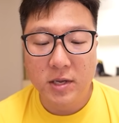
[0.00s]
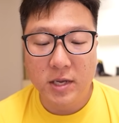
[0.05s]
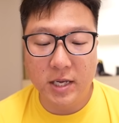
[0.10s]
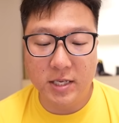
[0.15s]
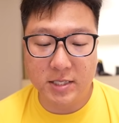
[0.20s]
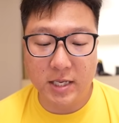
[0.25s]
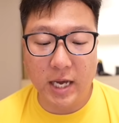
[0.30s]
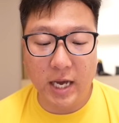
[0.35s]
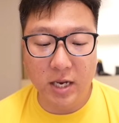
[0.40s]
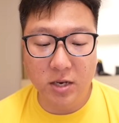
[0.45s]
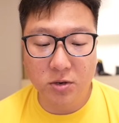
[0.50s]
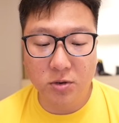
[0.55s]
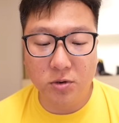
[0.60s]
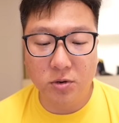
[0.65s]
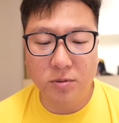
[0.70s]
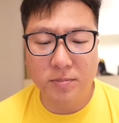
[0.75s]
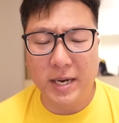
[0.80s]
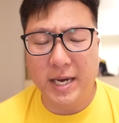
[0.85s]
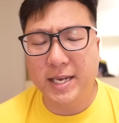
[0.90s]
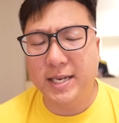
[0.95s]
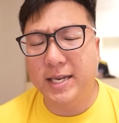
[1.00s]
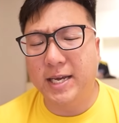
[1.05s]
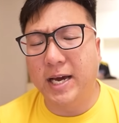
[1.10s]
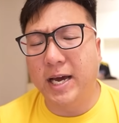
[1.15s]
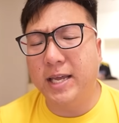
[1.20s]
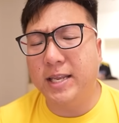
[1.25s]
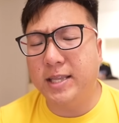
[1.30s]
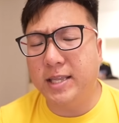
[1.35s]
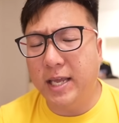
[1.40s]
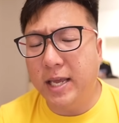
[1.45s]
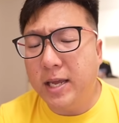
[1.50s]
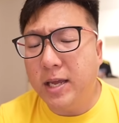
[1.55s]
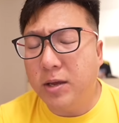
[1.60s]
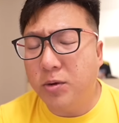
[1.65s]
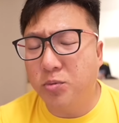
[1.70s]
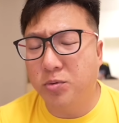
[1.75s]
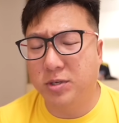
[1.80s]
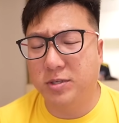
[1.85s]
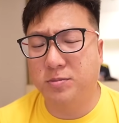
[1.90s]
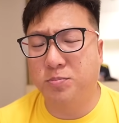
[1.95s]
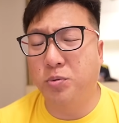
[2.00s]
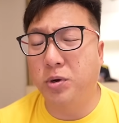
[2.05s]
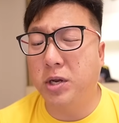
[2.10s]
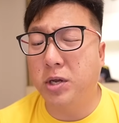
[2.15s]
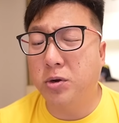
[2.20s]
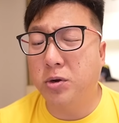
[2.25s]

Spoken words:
It's a hundo, but I think it was pretty